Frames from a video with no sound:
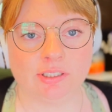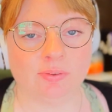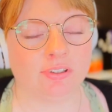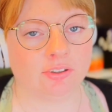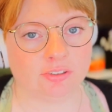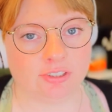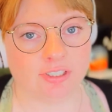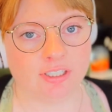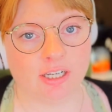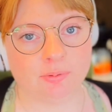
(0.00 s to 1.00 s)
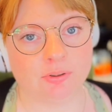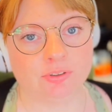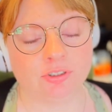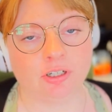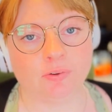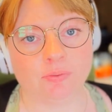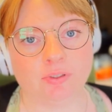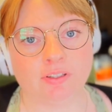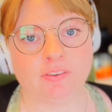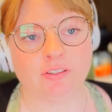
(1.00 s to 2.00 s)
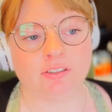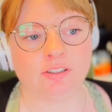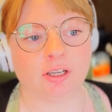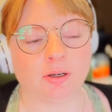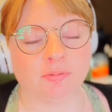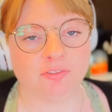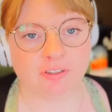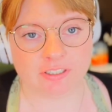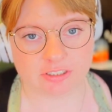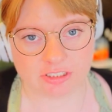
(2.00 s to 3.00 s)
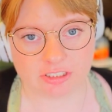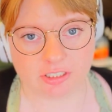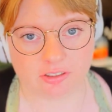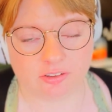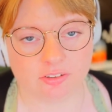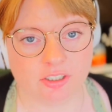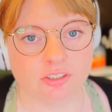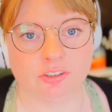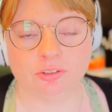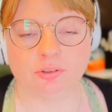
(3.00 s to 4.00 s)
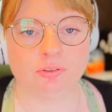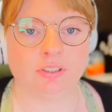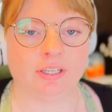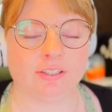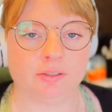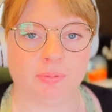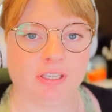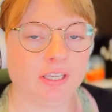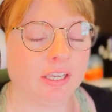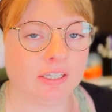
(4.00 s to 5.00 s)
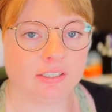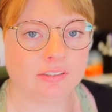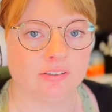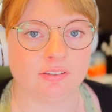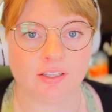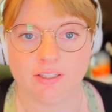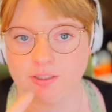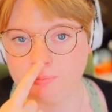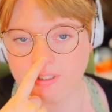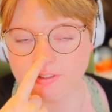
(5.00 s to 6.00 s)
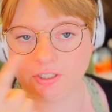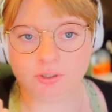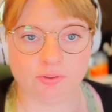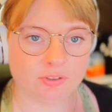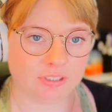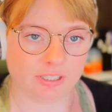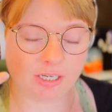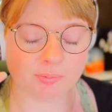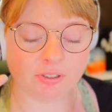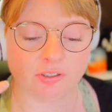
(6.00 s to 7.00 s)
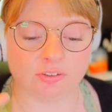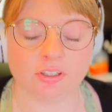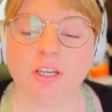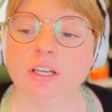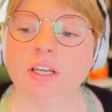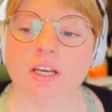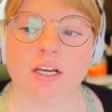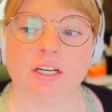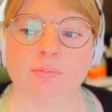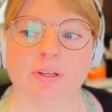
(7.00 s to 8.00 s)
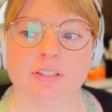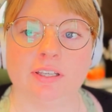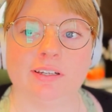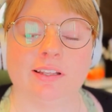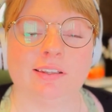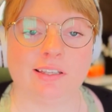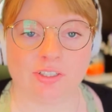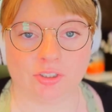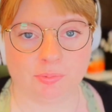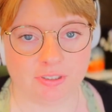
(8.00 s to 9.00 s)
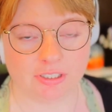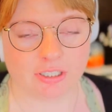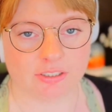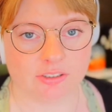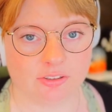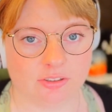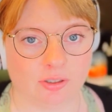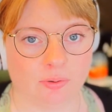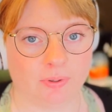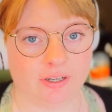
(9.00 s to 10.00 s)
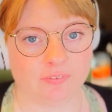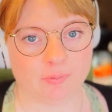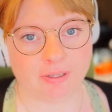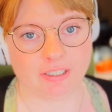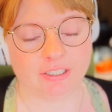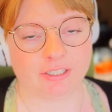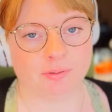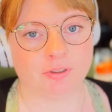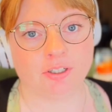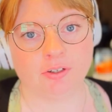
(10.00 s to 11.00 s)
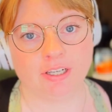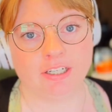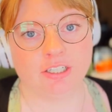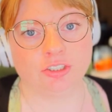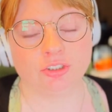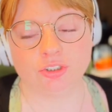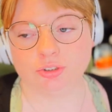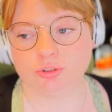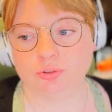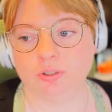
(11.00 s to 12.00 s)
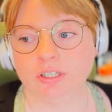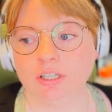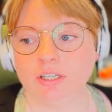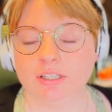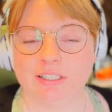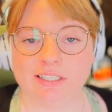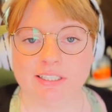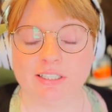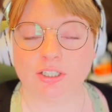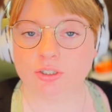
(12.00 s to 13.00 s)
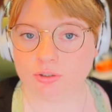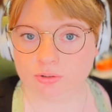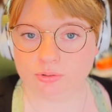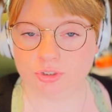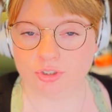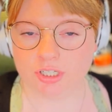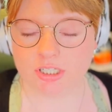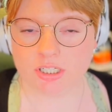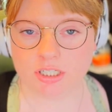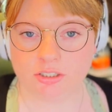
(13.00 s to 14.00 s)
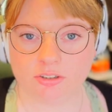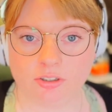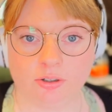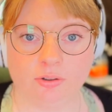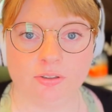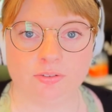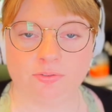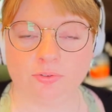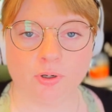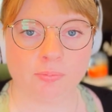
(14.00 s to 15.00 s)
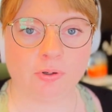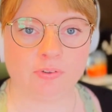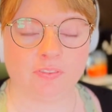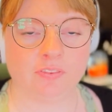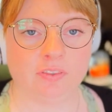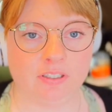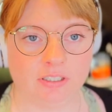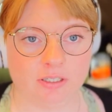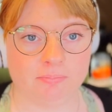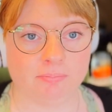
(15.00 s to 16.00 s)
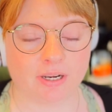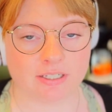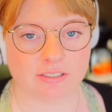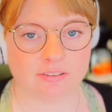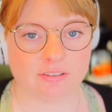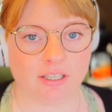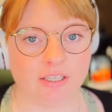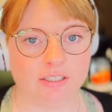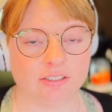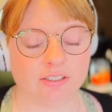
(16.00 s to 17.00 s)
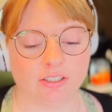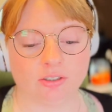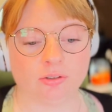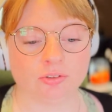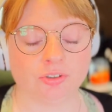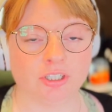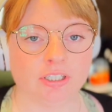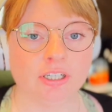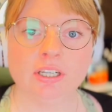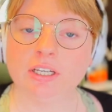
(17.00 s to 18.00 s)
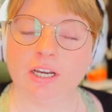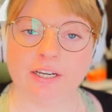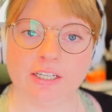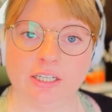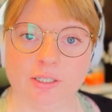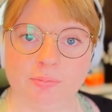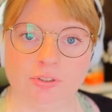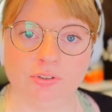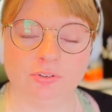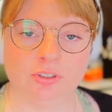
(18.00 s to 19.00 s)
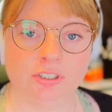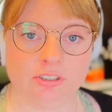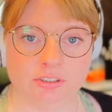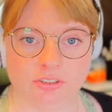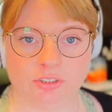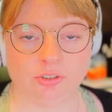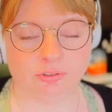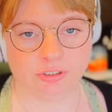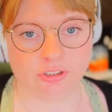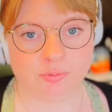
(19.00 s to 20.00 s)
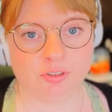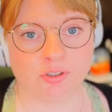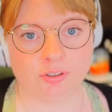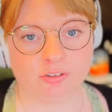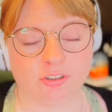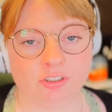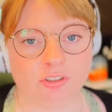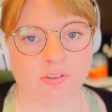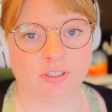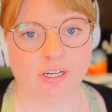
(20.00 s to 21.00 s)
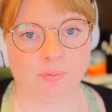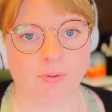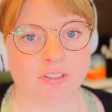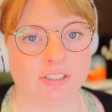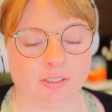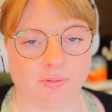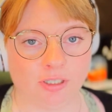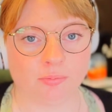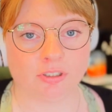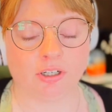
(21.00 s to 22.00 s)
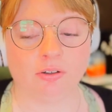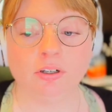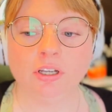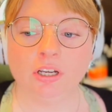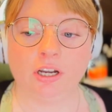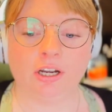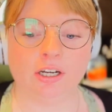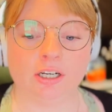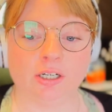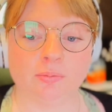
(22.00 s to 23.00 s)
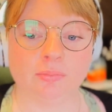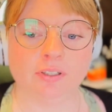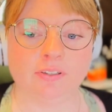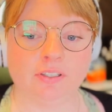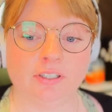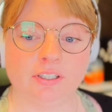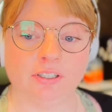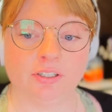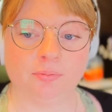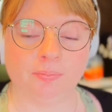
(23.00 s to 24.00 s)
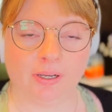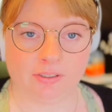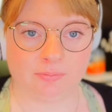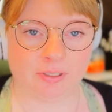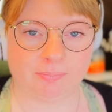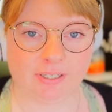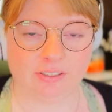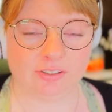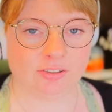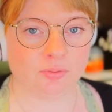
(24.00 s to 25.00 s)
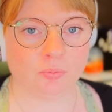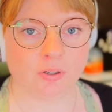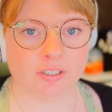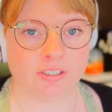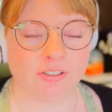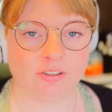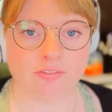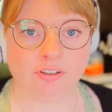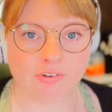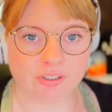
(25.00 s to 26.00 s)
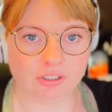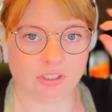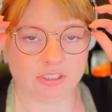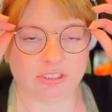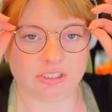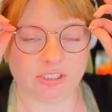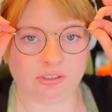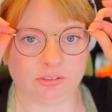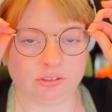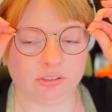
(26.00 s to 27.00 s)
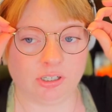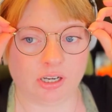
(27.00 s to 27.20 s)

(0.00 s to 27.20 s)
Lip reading: once those are done, I'm going to go in with some finer details and do like the pink hands and the pink nose and the eyeballs. And then they should be done. So while they're baking, I'm going to go ahead and do the cauldron. So for both the mice and the cauldron, I am using 2 YouTube tutorials to do, and I will link them down below. The mice one is a very long and detailed